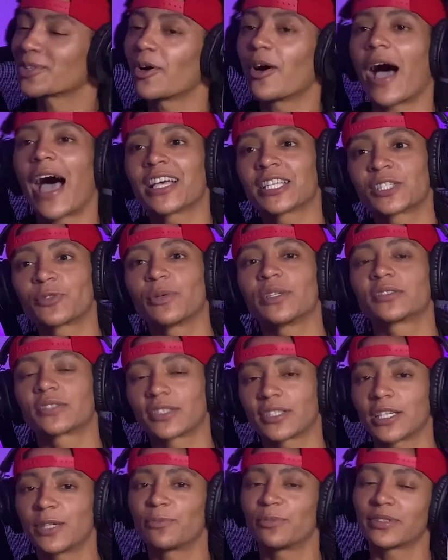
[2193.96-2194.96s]
So I
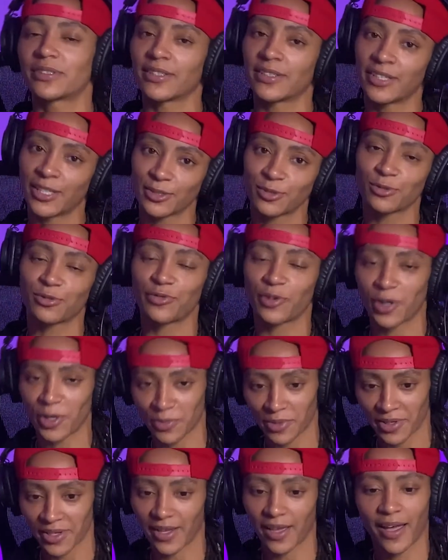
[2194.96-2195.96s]
switched it up with the Hustle
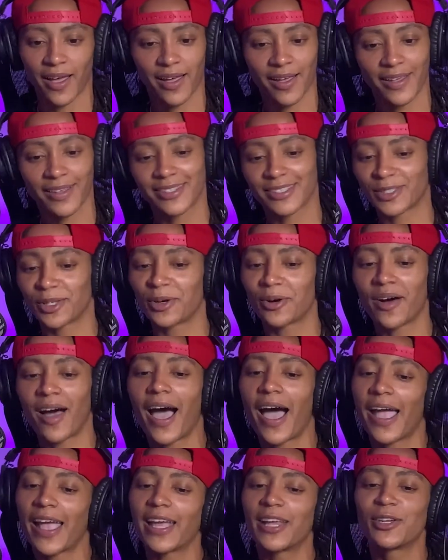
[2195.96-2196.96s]
Firm on y'all. So
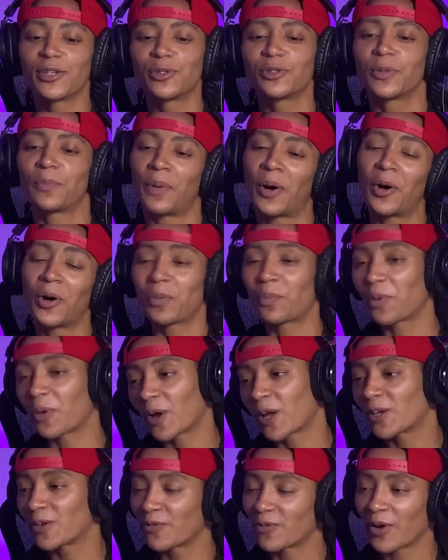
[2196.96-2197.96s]
I ain't do the Polk
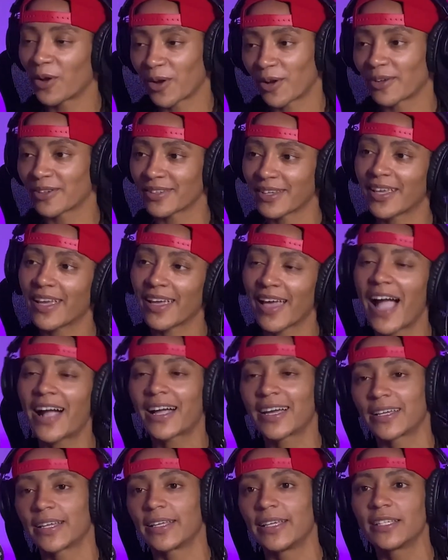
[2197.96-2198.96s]
Branded Firm. Yeah,
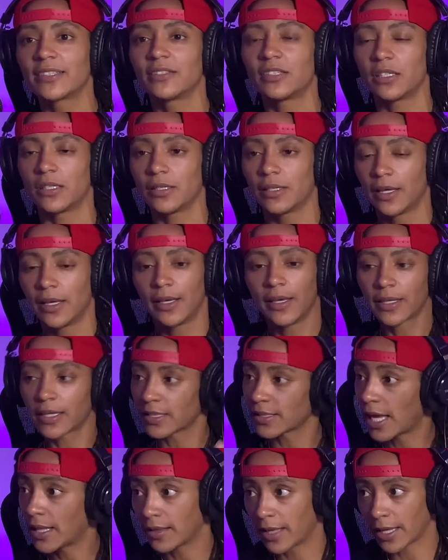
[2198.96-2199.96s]
I could have easily,
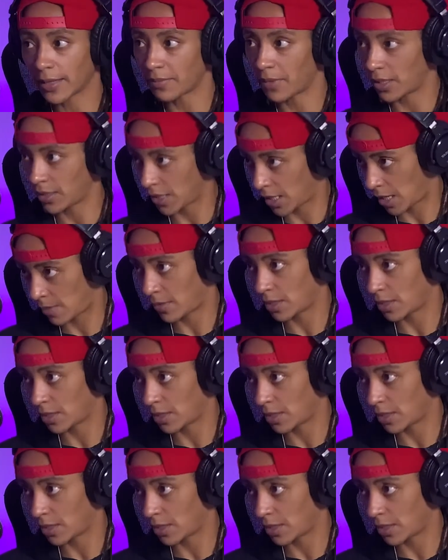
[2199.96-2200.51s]
because I like my name.